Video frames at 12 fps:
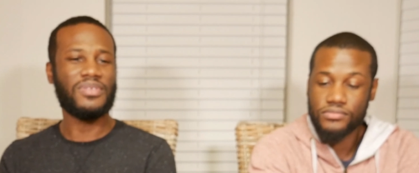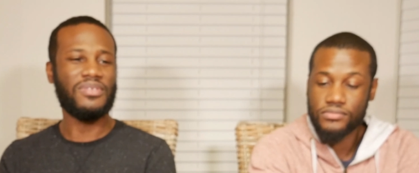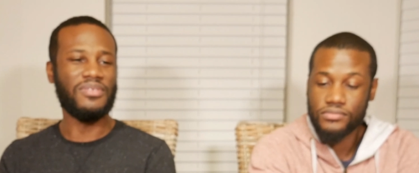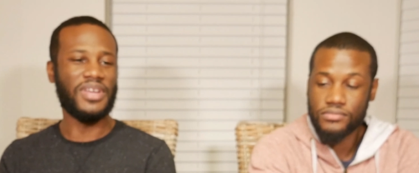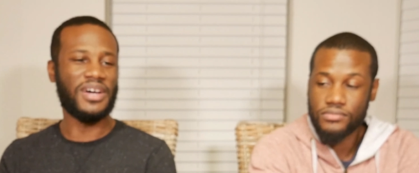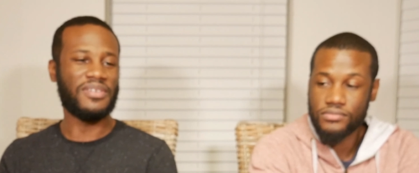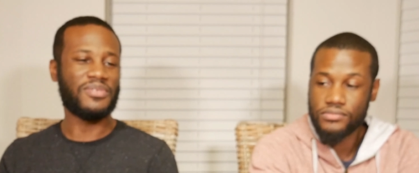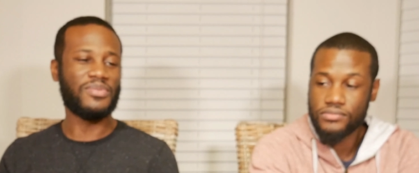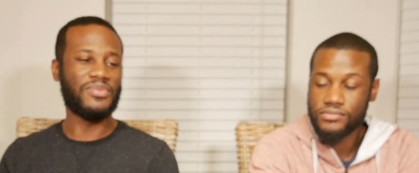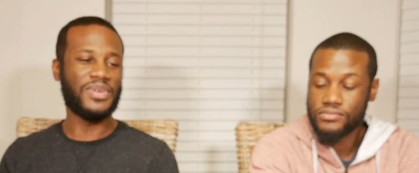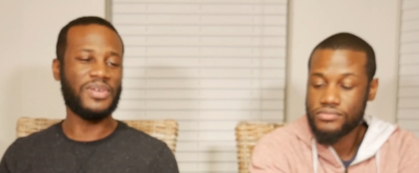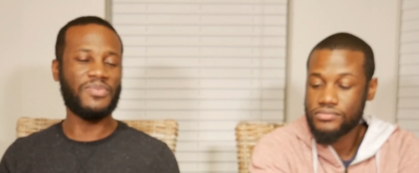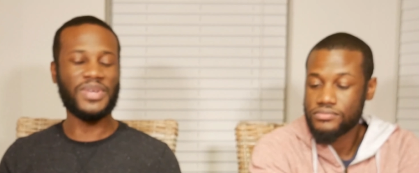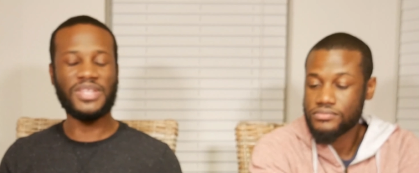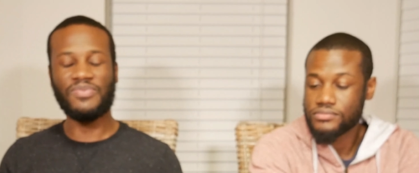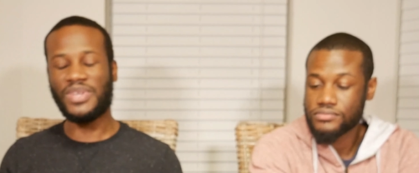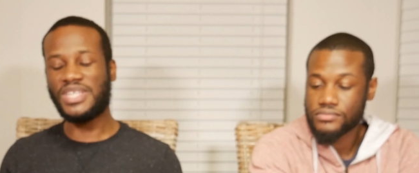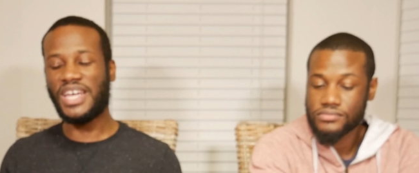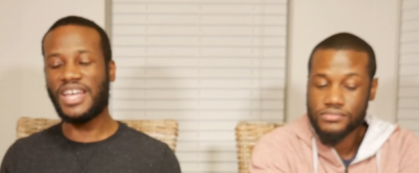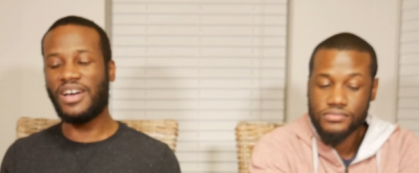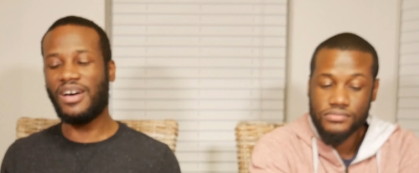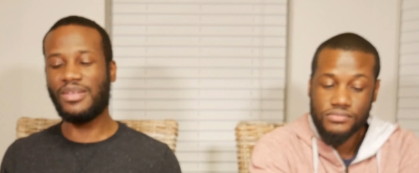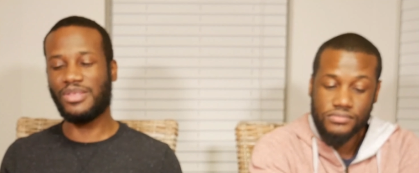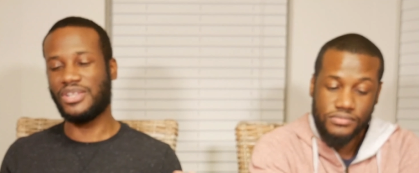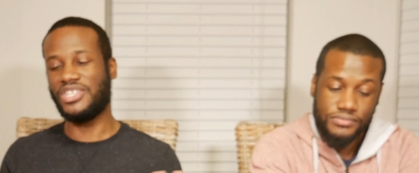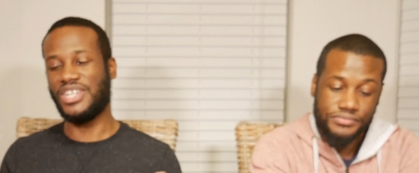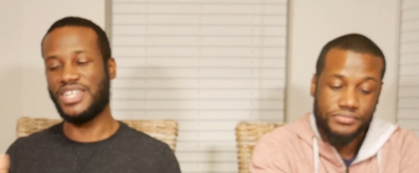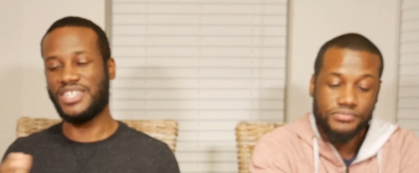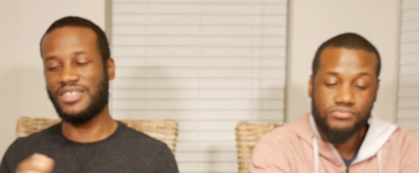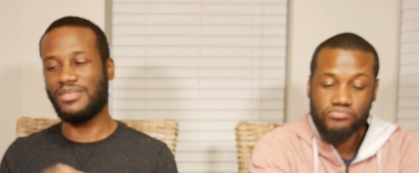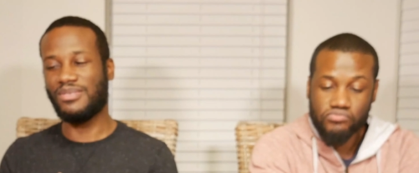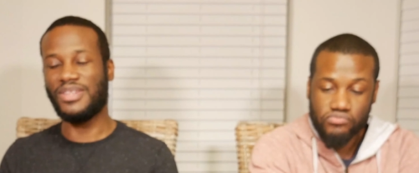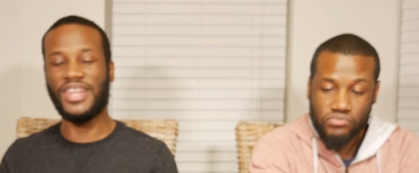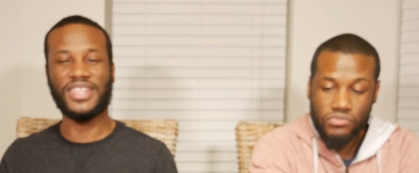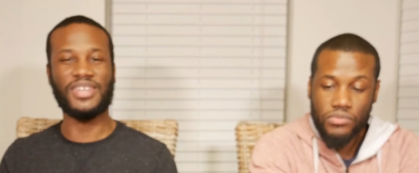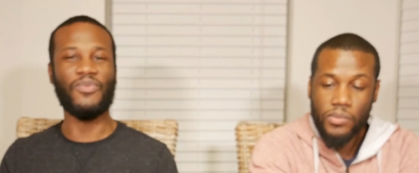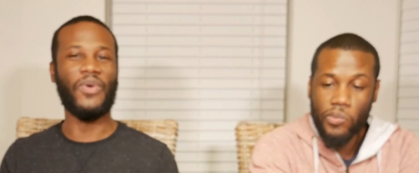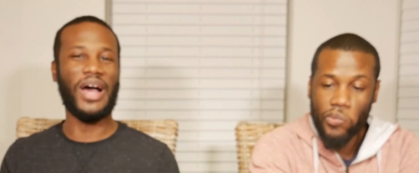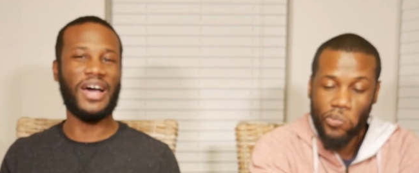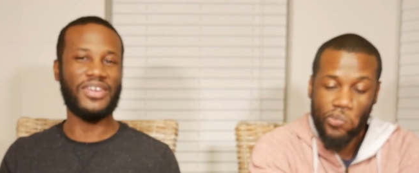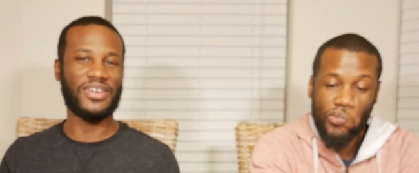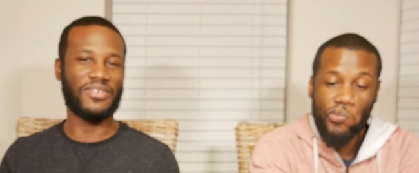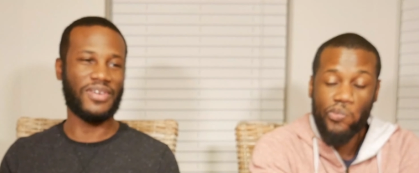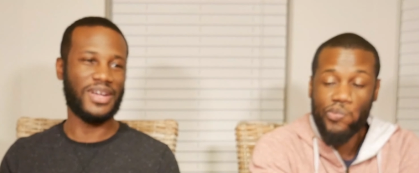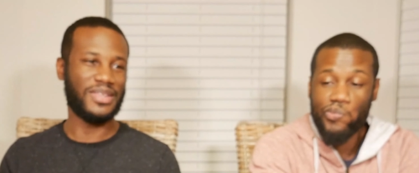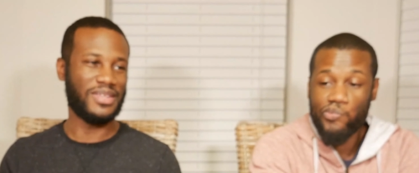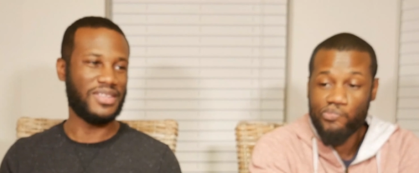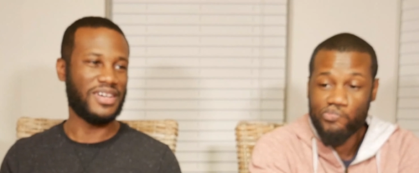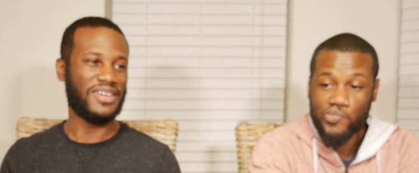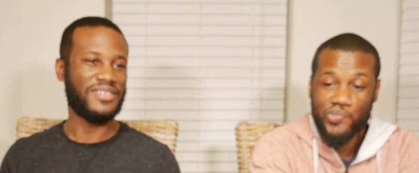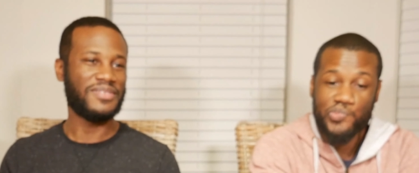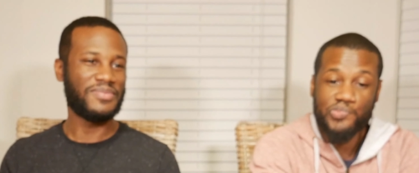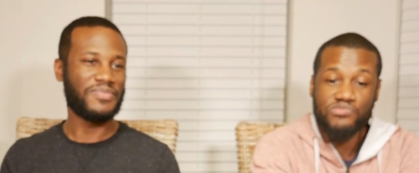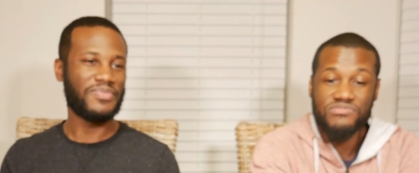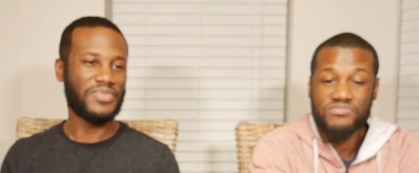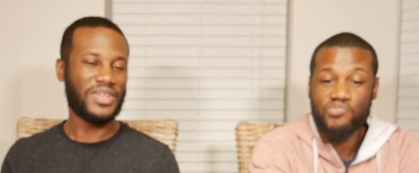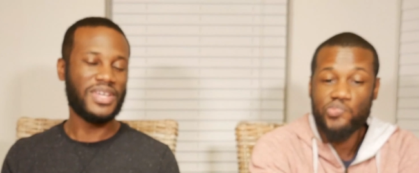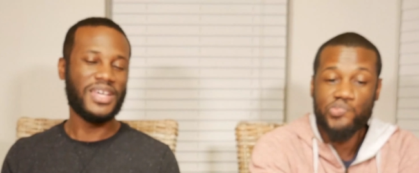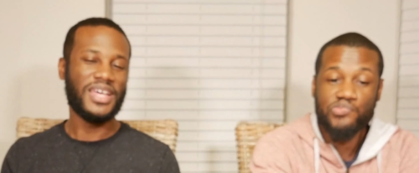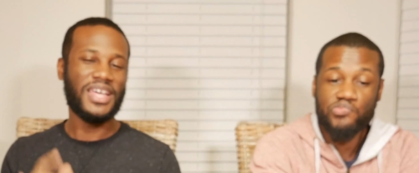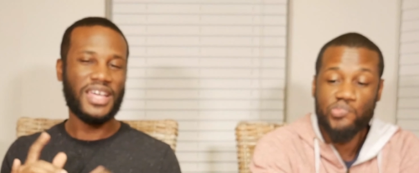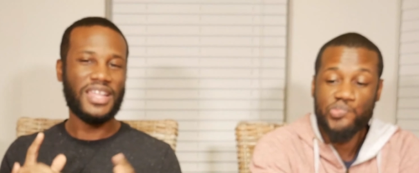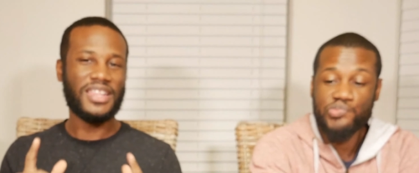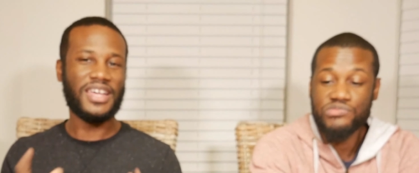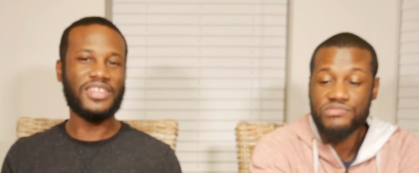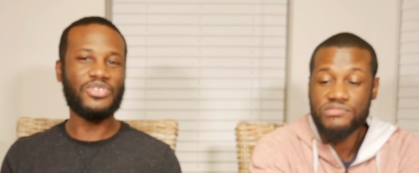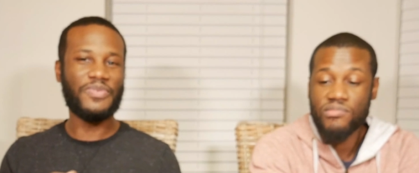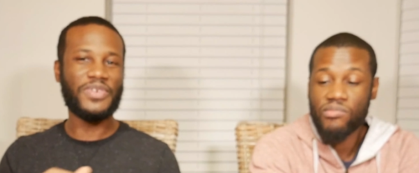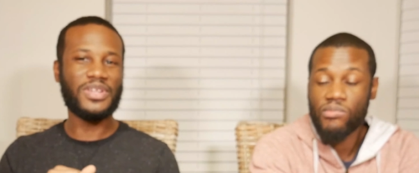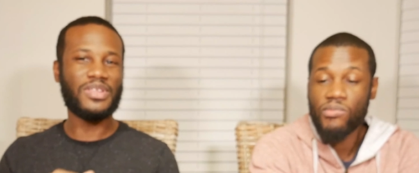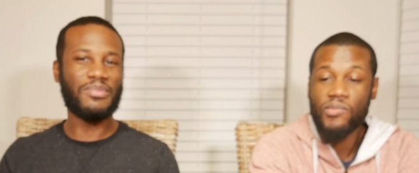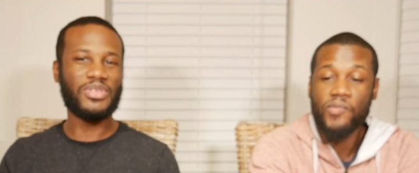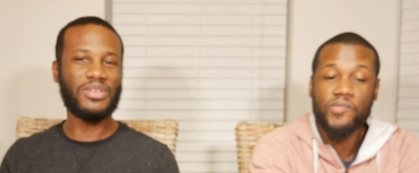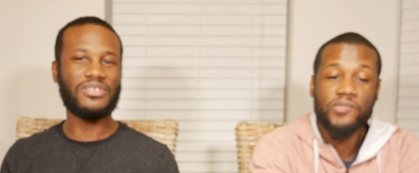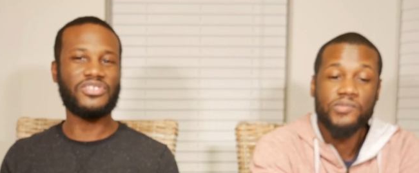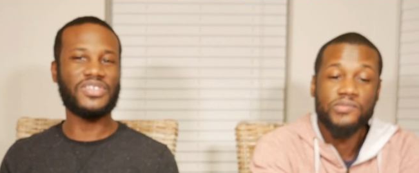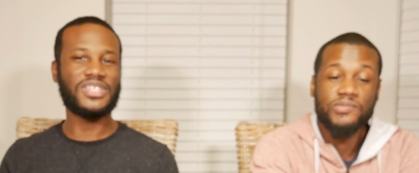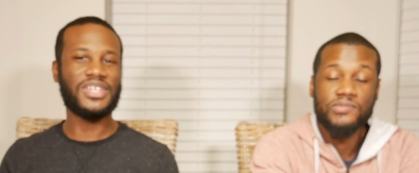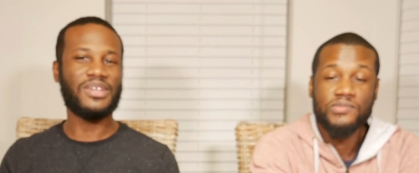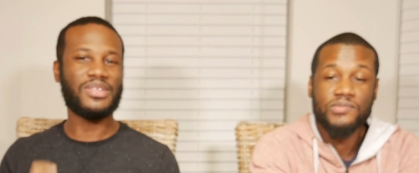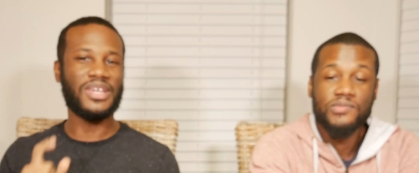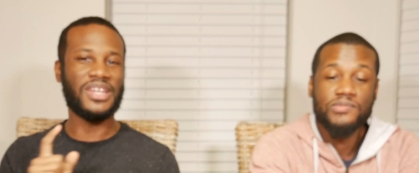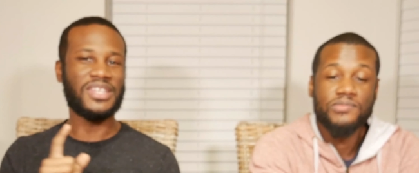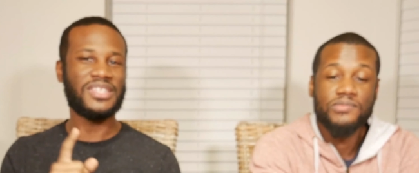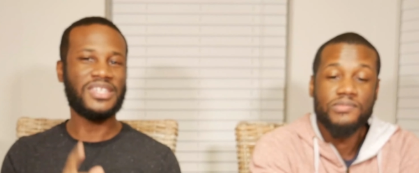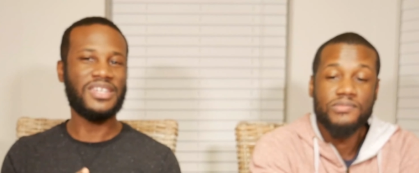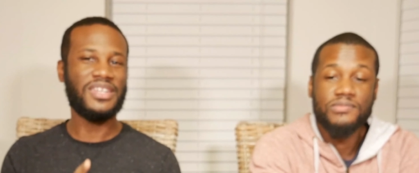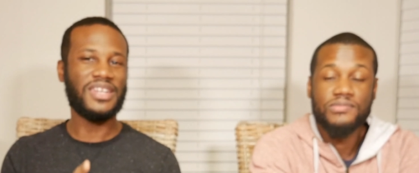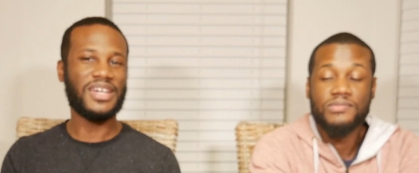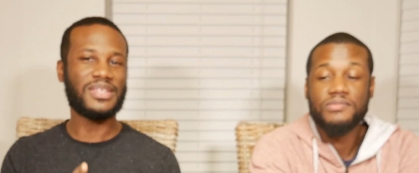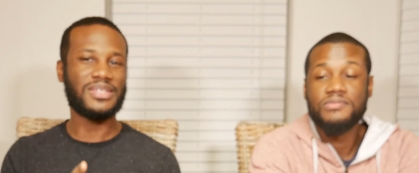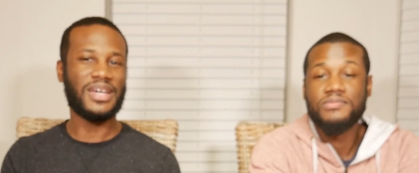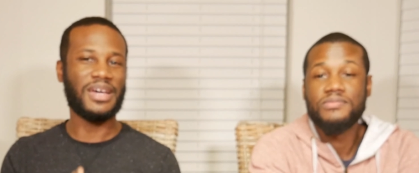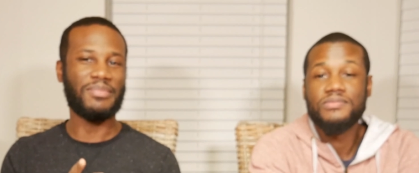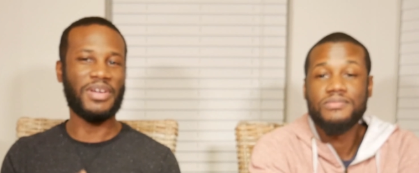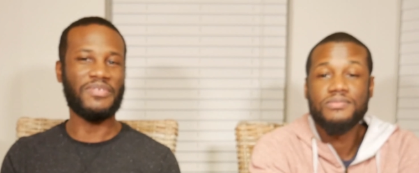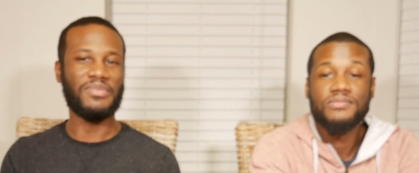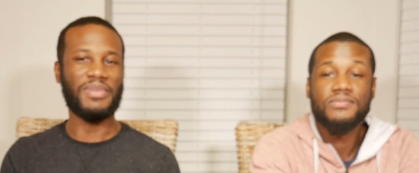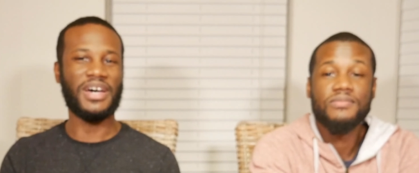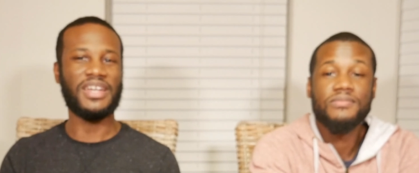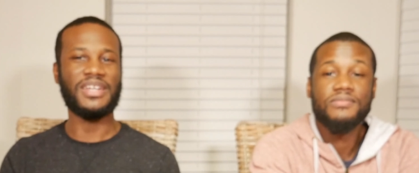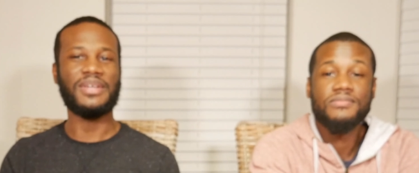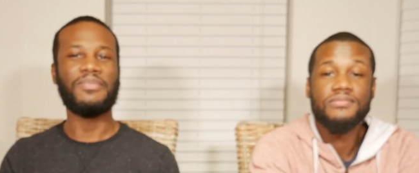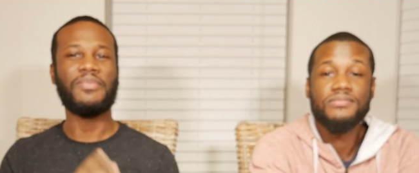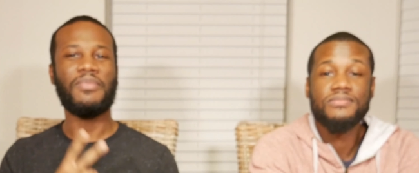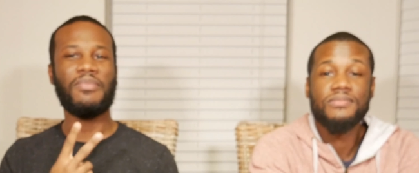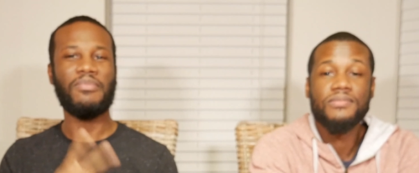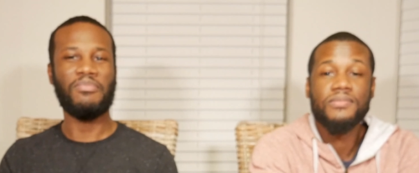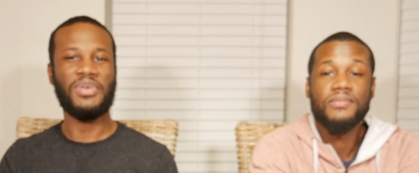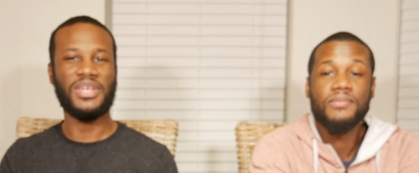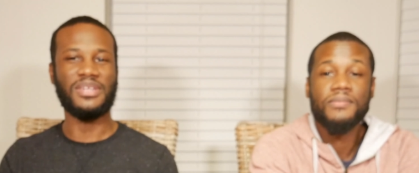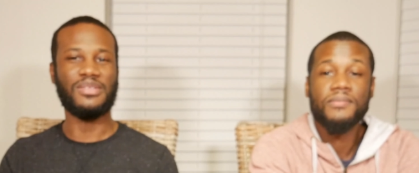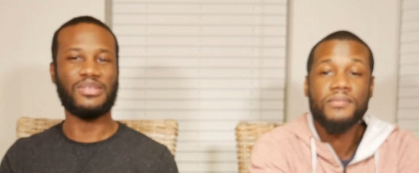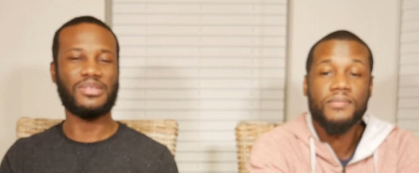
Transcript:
Speaker 1: You know, we, we, we take all suggestions. Nothing wild and crazy, though. Mm-hmm. That'll do it for this episode of Drink Tales. And until next time, everybody, peace.